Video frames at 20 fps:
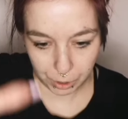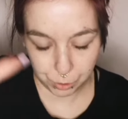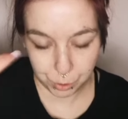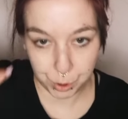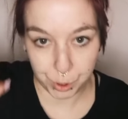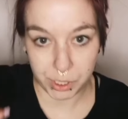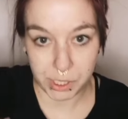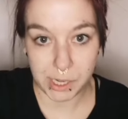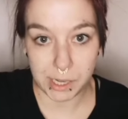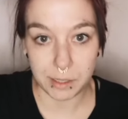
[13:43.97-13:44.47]

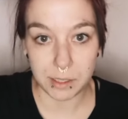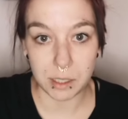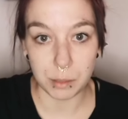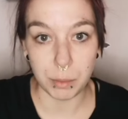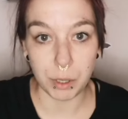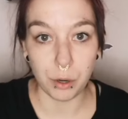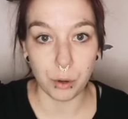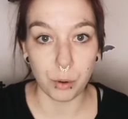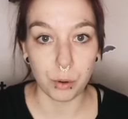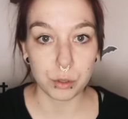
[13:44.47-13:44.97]
Usually takes
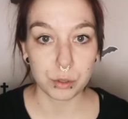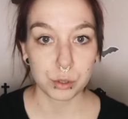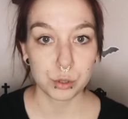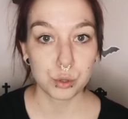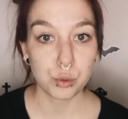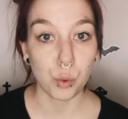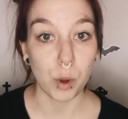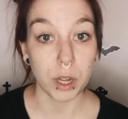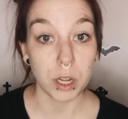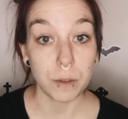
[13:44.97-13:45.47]
about
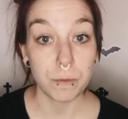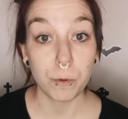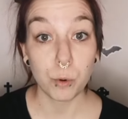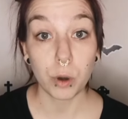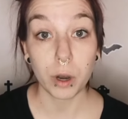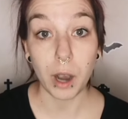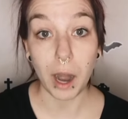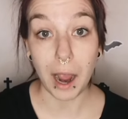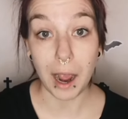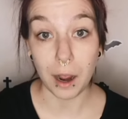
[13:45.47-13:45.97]

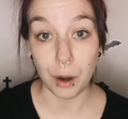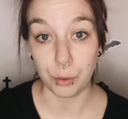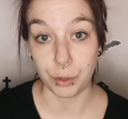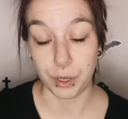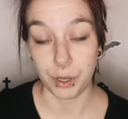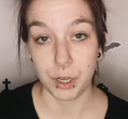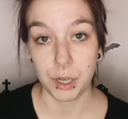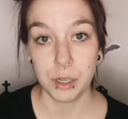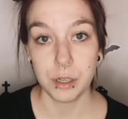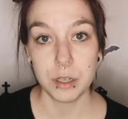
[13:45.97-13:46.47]
24
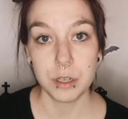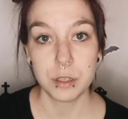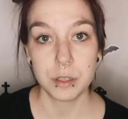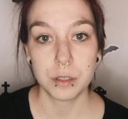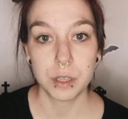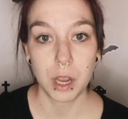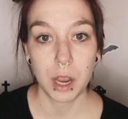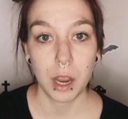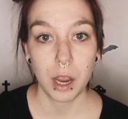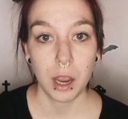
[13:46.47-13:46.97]

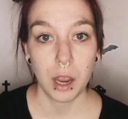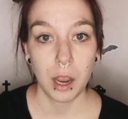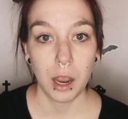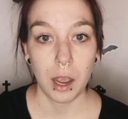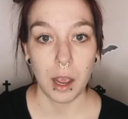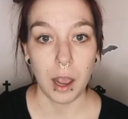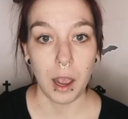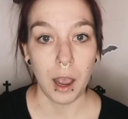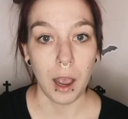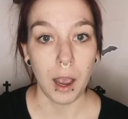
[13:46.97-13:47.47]
hours
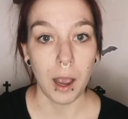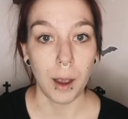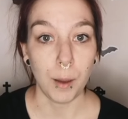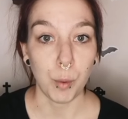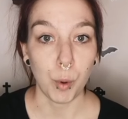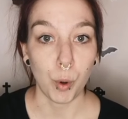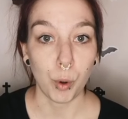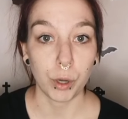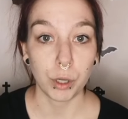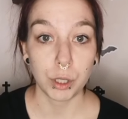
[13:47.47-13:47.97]

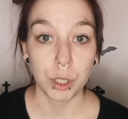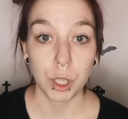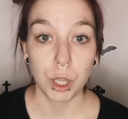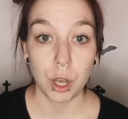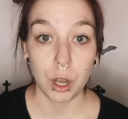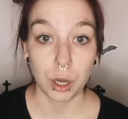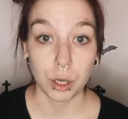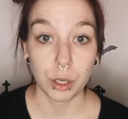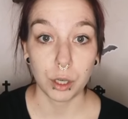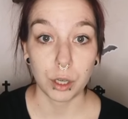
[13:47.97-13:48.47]
or
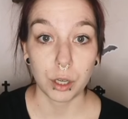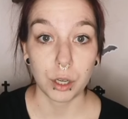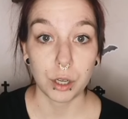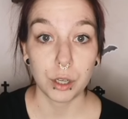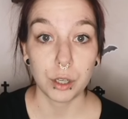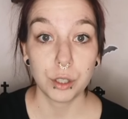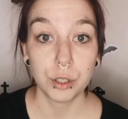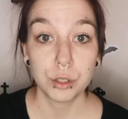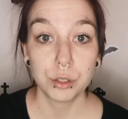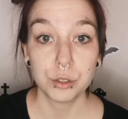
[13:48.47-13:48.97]

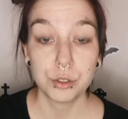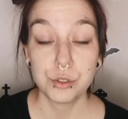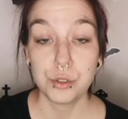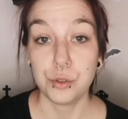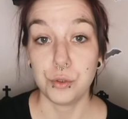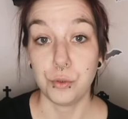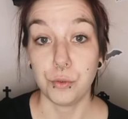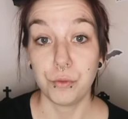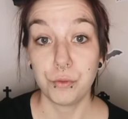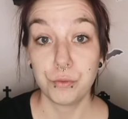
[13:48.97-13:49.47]
longer
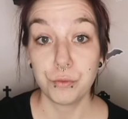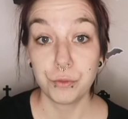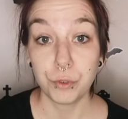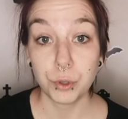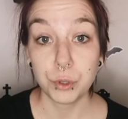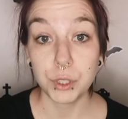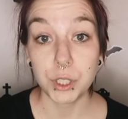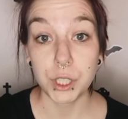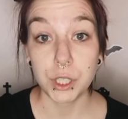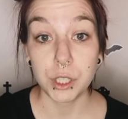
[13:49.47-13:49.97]
to
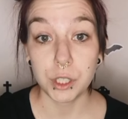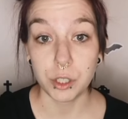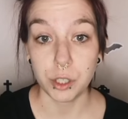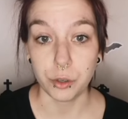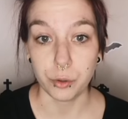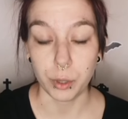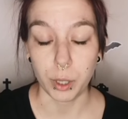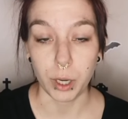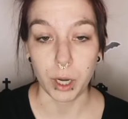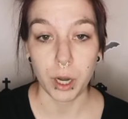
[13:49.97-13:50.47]
fully
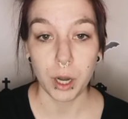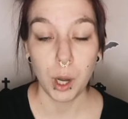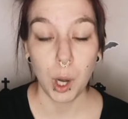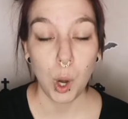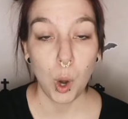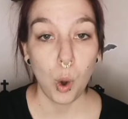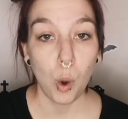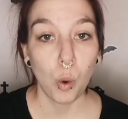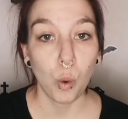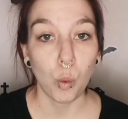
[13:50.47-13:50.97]
cure.
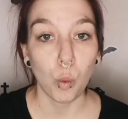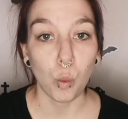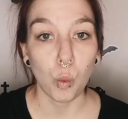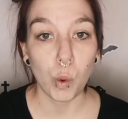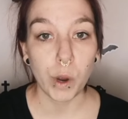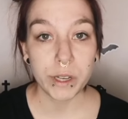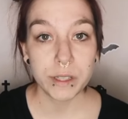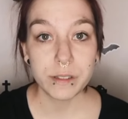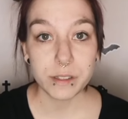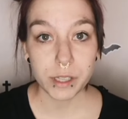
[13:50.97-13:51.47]

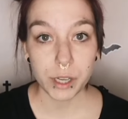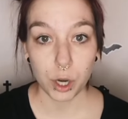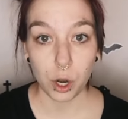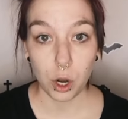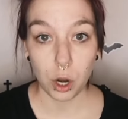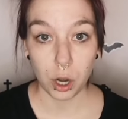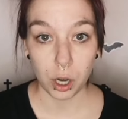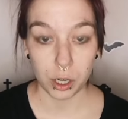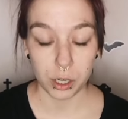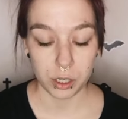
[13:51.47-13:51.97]
Once it
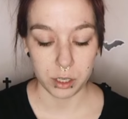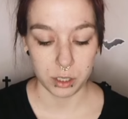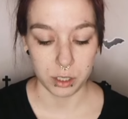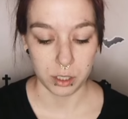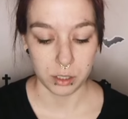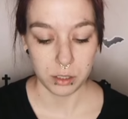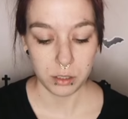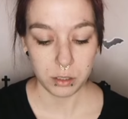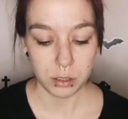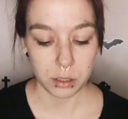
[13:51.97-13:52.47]

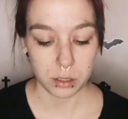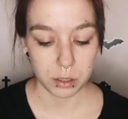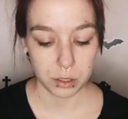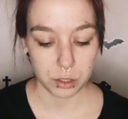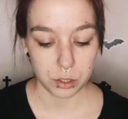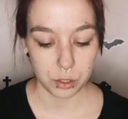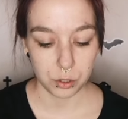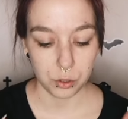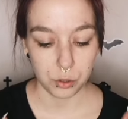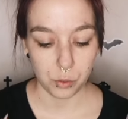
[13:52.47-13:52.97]

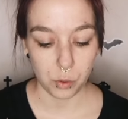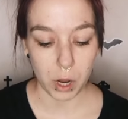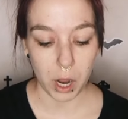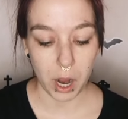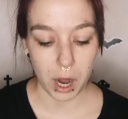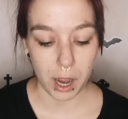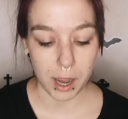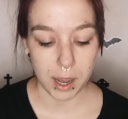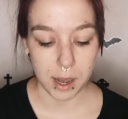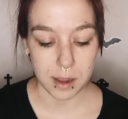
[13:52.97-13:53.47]
hardens, you
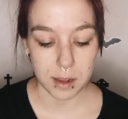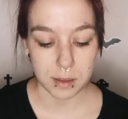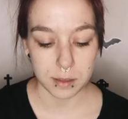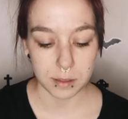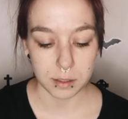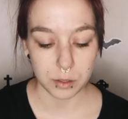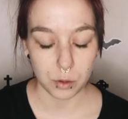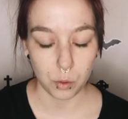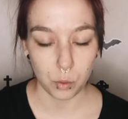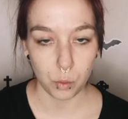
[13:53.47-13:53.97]

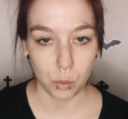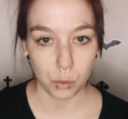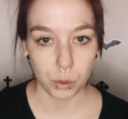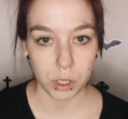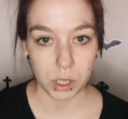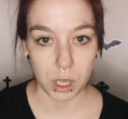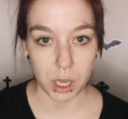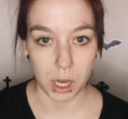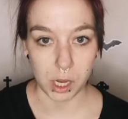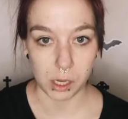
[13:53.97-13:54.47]
guys
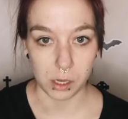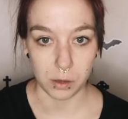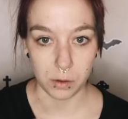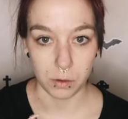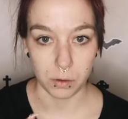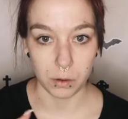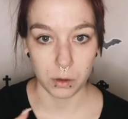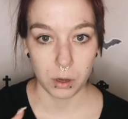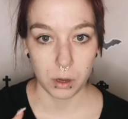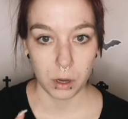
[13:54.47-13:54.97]

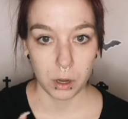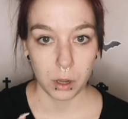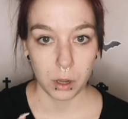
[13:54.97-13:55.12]
can,